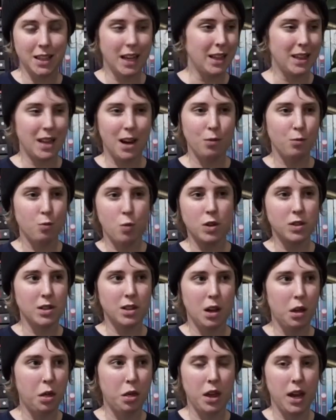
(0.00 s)
Like, that
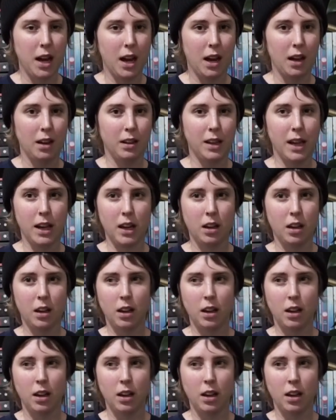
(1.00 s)
wasn't a thing. Like,